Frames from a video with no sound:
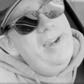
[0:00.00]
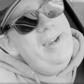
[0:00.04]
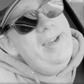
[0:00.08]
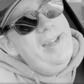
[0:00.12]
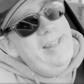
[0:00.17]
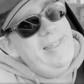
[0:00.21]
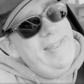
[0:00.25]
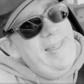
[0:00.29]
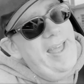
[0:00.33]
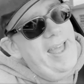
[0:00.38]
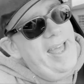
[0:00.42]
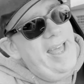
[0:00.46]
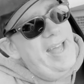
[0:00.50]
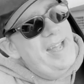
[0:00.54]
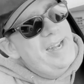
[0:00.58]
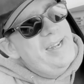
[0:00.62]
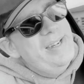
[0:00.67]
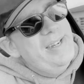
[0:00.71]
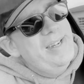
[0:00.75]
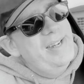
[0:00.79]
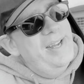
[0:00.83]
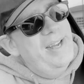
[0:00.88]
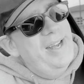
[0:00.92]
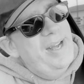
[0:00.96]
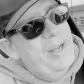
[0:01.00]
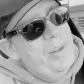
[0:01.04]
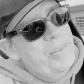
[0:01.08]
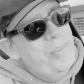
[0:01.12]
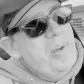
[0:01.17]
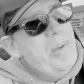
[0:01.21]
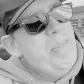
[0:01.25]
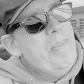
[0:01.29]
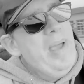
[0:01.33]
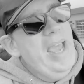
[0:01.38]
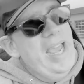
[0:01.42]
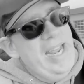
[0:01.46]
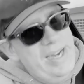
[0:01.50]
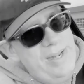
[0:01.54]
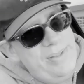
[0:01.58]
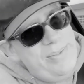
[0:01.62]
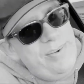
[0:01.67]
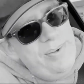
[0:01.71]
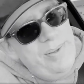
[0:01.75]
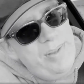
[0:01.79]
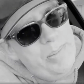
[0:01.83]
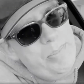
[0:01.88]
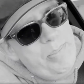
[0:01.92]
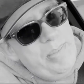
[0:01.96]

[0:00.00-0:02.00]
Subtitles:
it at that. We made it through the